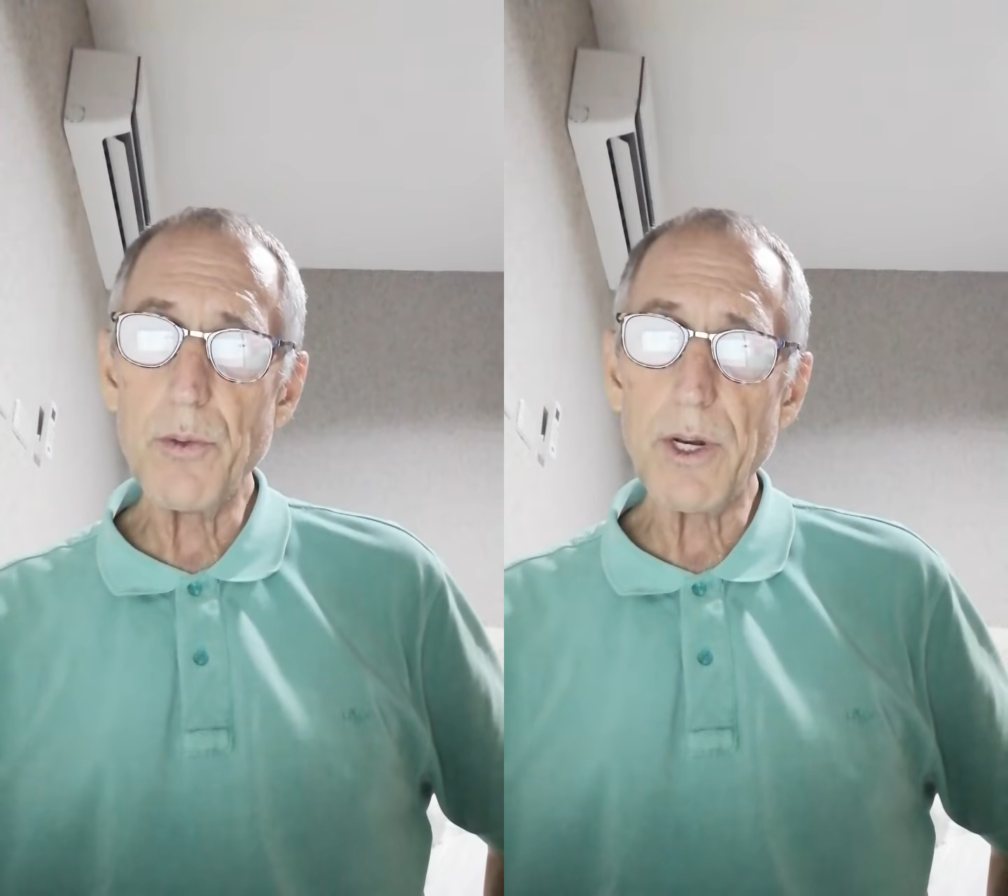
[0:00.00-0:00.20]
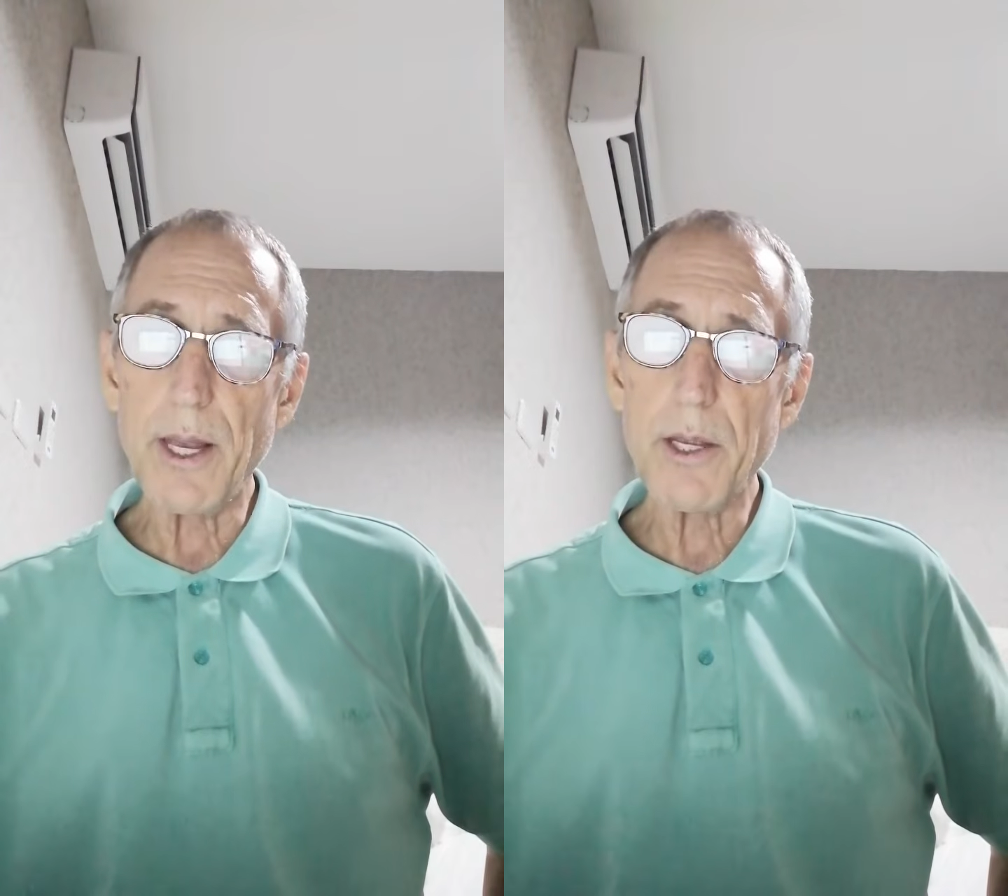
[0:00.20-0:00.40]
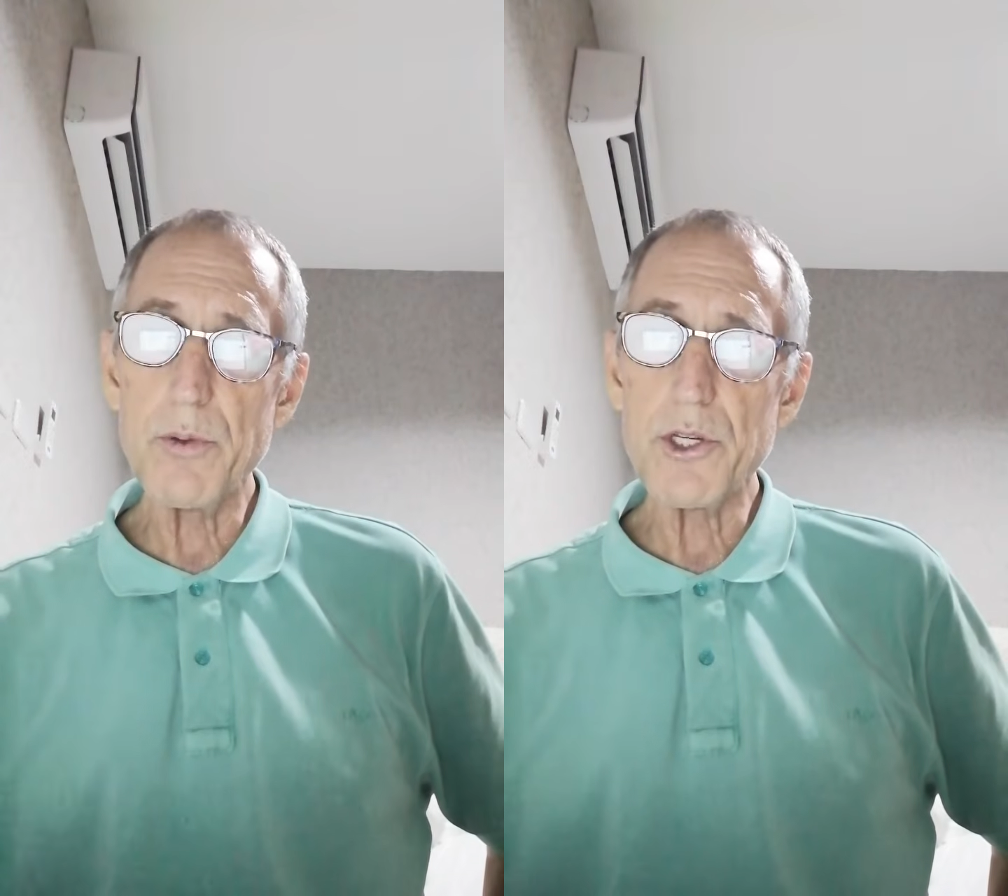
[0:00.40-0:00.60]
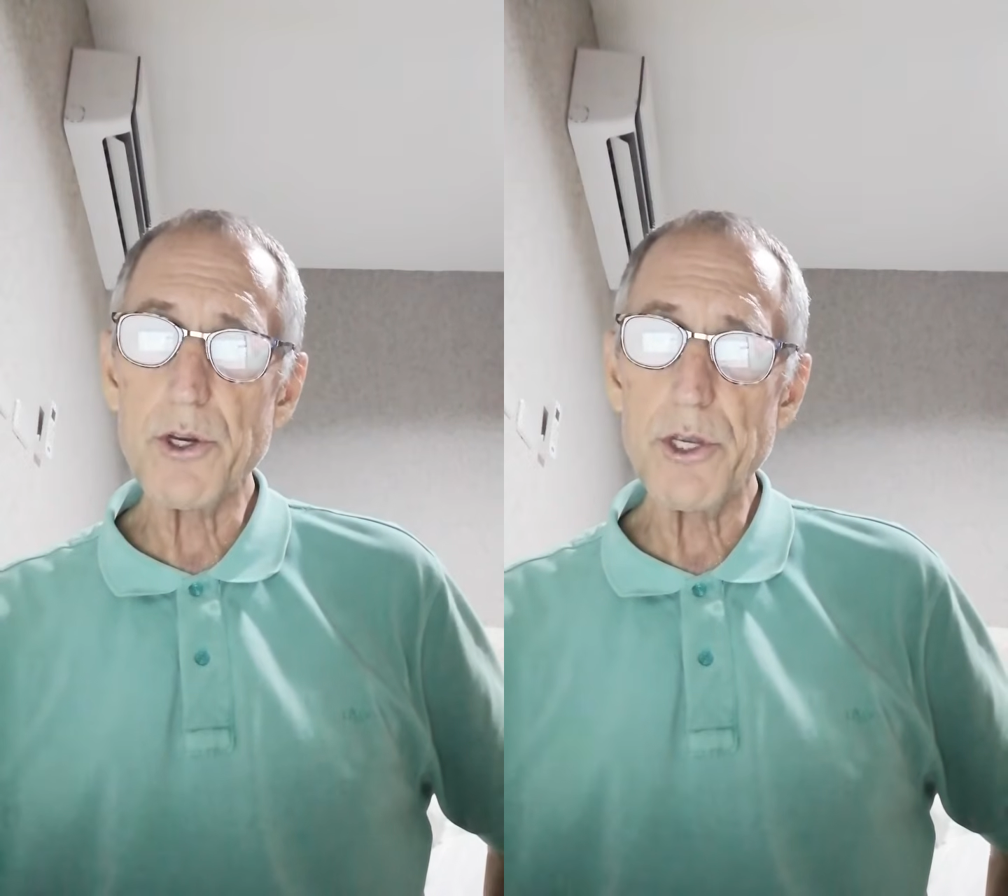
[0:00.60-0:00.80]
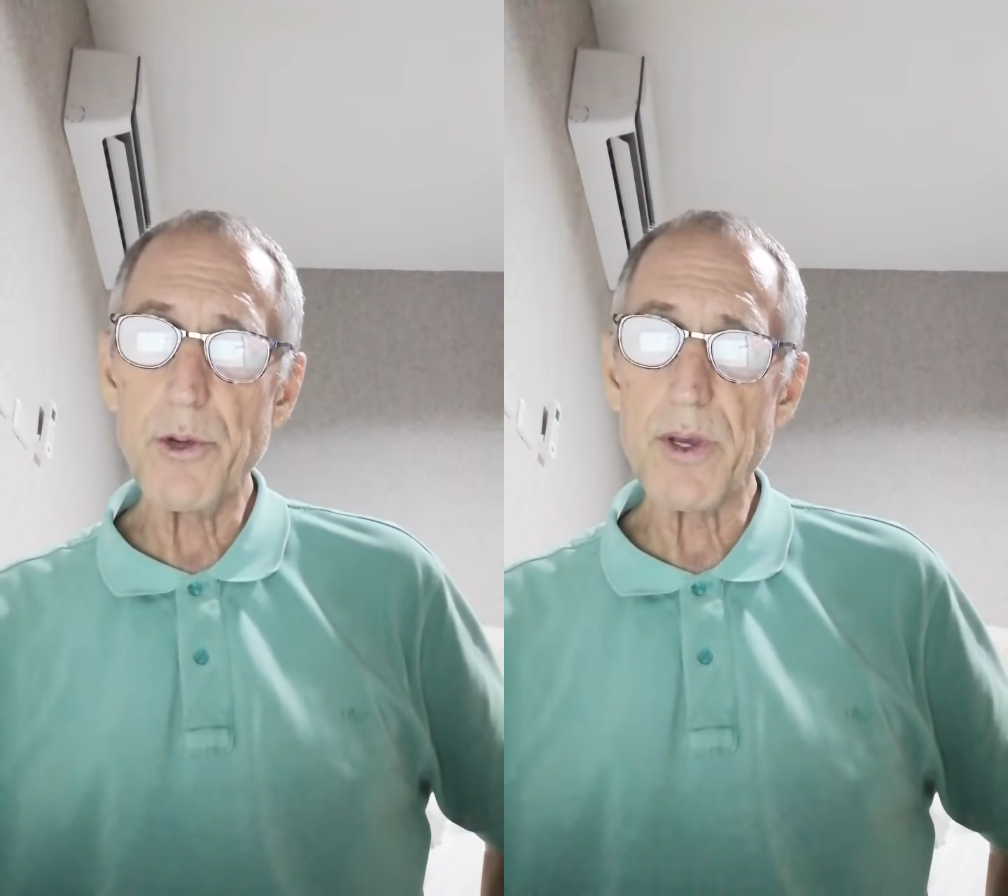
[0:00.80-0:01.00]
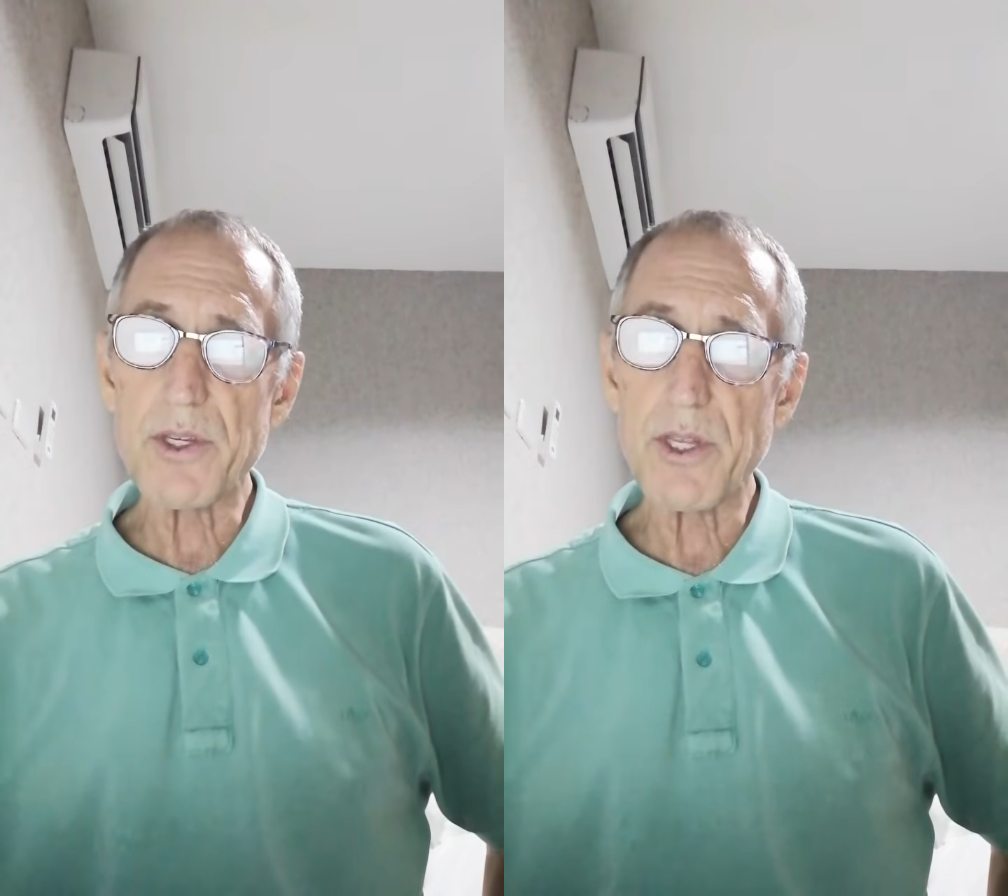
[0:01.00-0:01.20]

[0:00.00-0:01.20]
relinquish your U.S.